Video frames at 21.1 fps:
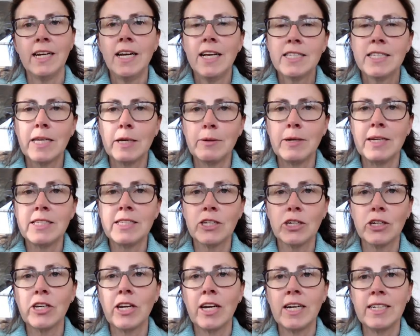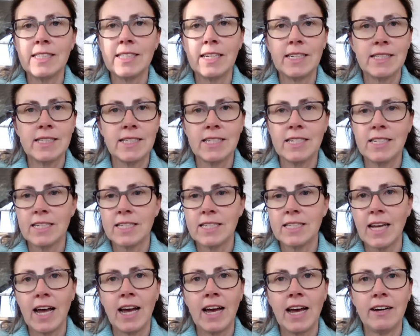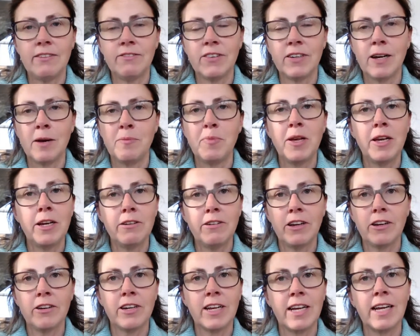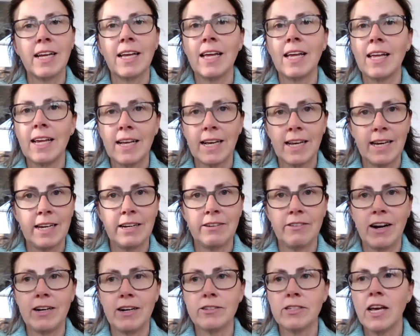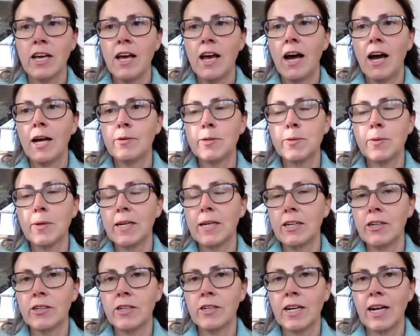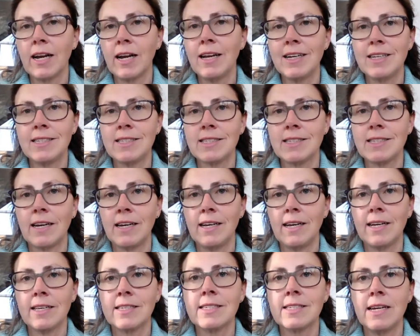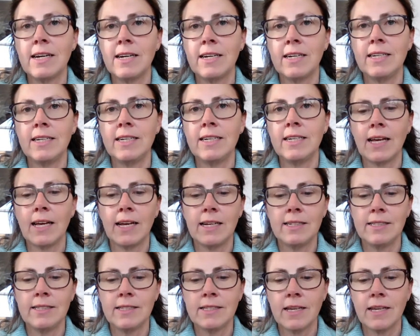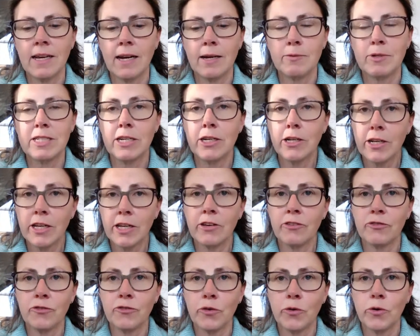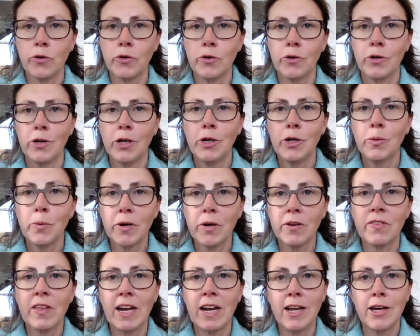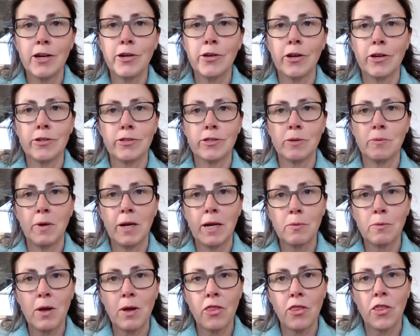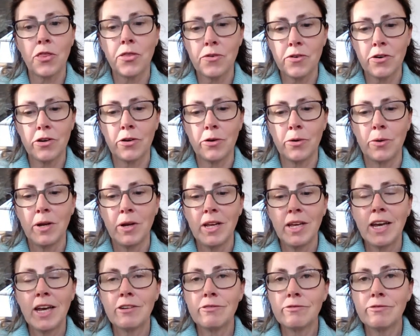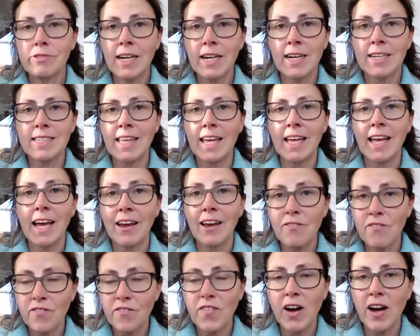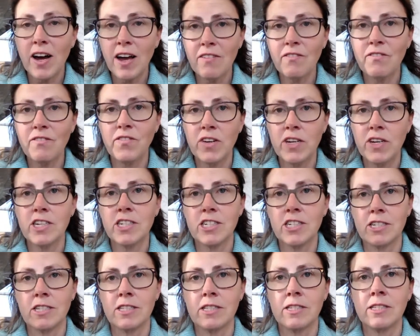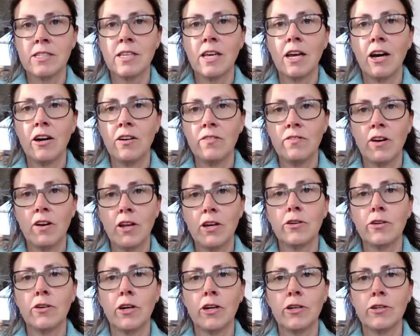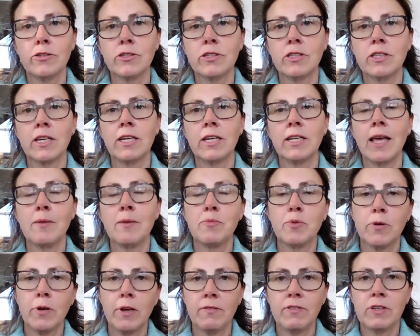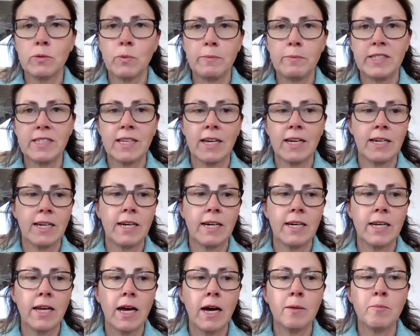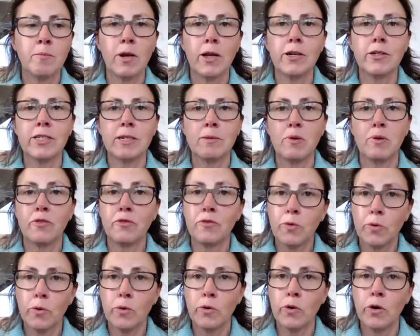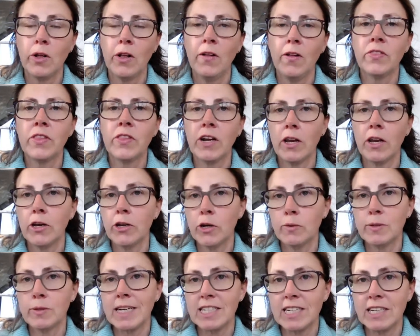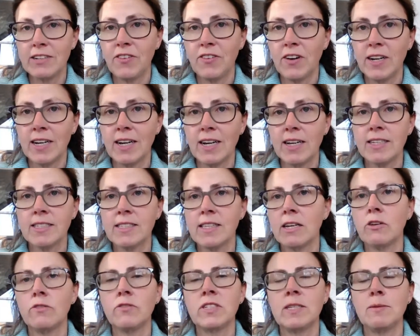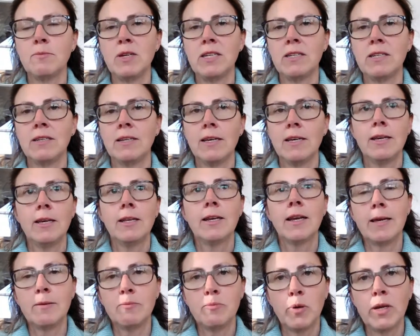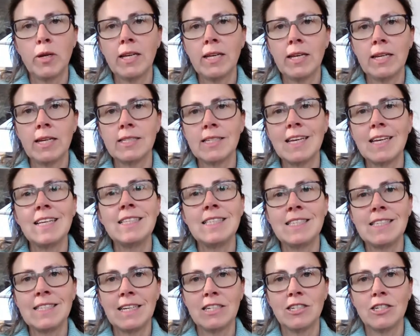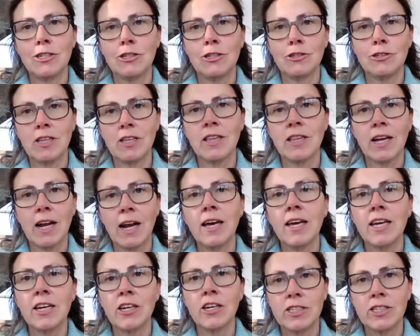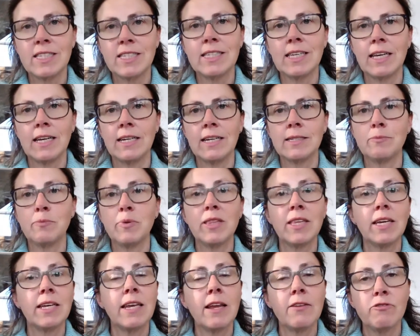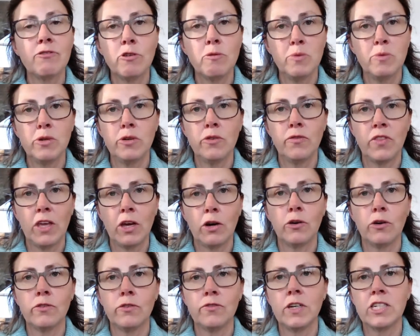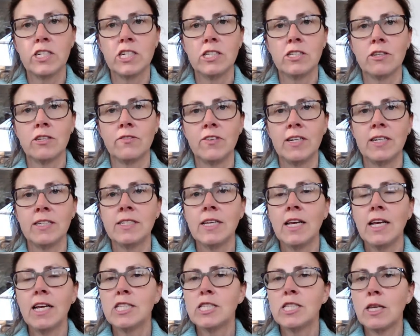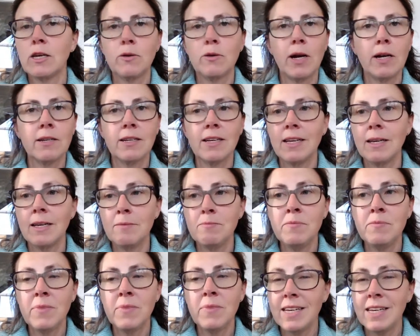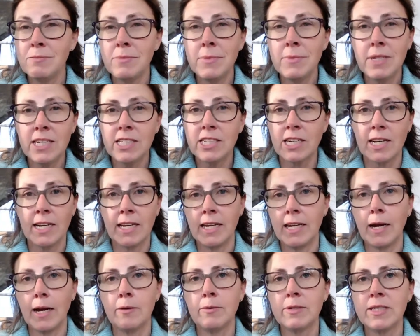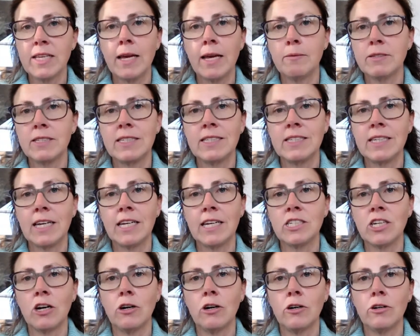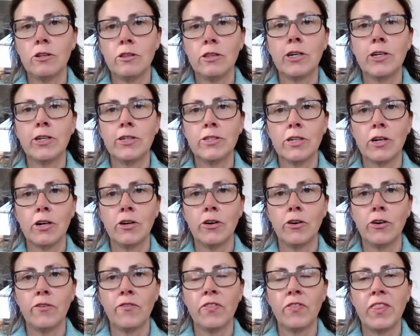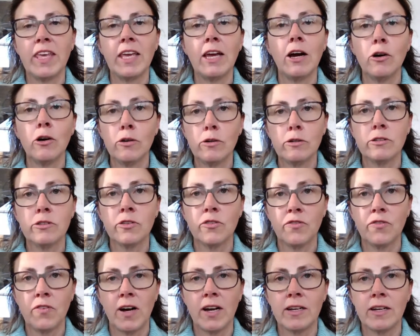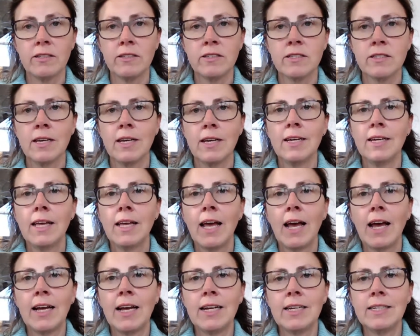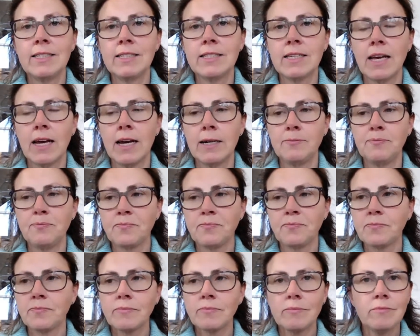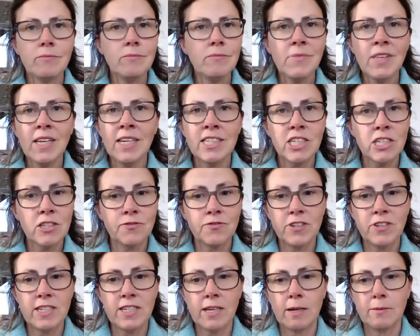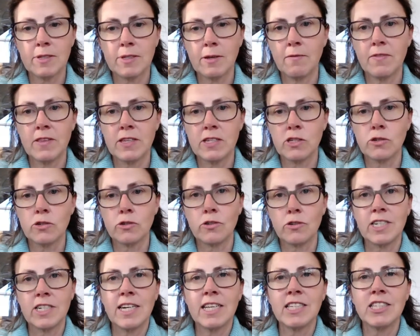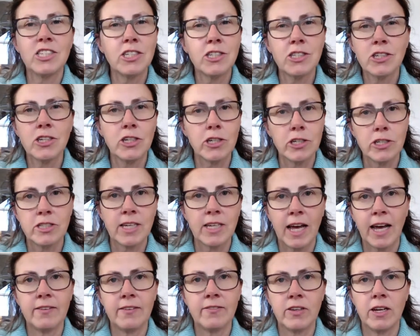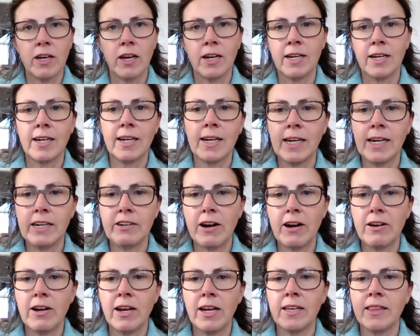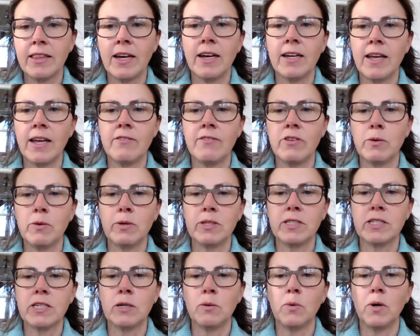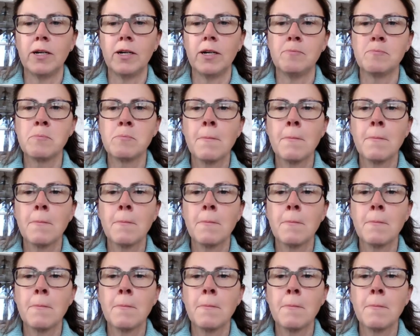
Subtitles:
So it's a good idea to just have a periodic clear out. I was working on a client site last night, and I was looking for one of their logos. And when I went through, I realized they had 5 versions of logos that their previous web designer had uploaded before the logo was actually finalized. They'd obviously been like putting it in situ so that the client could see it, but they'd never removed the old versions of it. So immediately I was able to ditch a whole load of the old files, and it just frees up some of the storage. And it's just good to have a clear out like that every once in a while.